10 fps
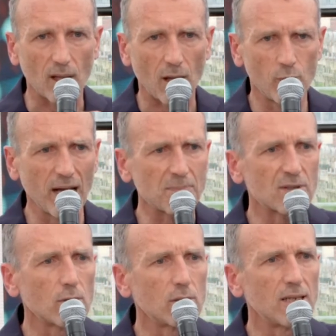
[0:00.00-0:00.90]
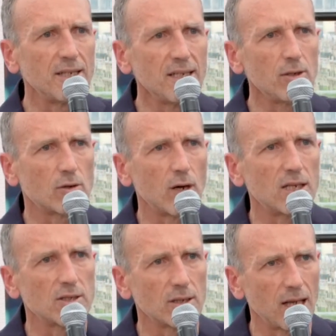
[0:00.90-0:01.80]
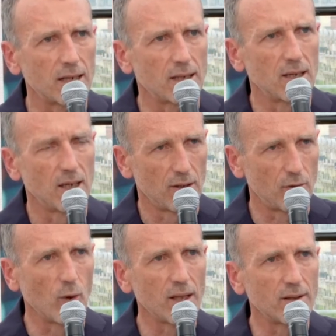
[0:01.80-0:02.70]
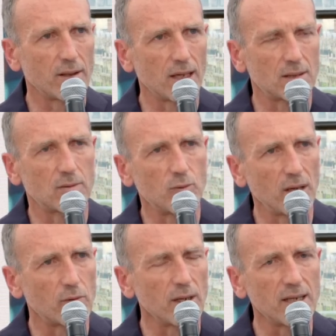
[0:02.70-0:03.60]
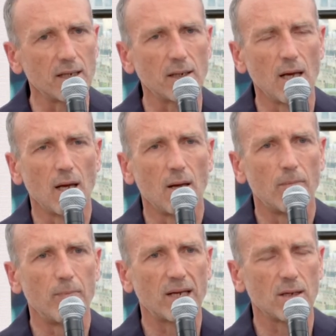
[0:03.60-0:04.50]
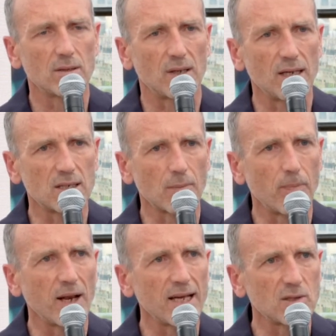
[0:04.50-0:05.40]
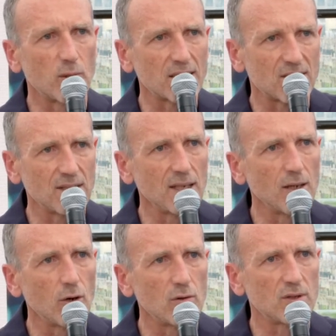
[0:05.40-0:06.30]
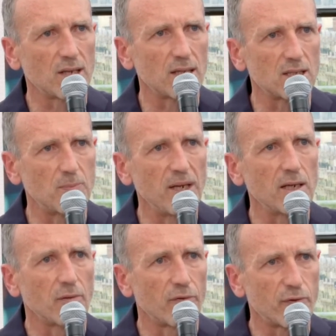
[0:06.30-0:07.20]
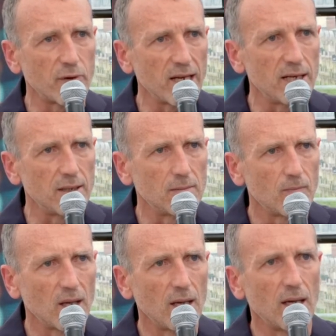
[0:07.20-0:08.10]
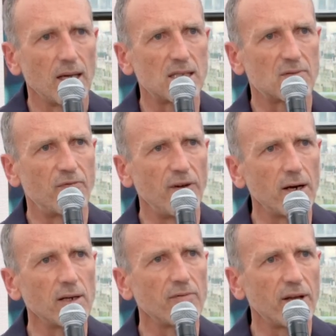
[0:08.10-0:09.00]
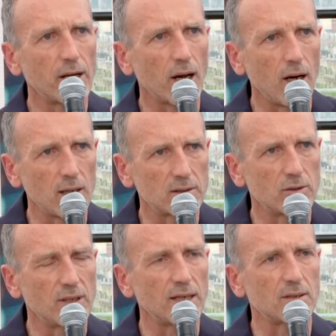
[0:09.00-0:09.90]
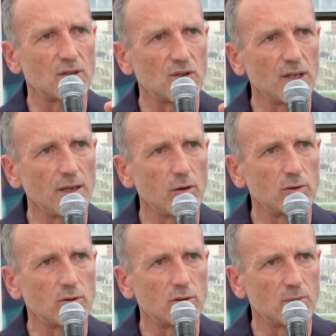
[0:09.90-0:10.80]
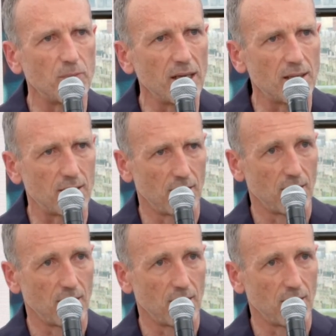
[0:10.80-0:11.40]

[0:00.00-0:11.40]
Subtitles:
we absolutely need a coalition like the one that we're running, because it's a place where CEOs can speak freely. It's very, very hard to get a CEO to speak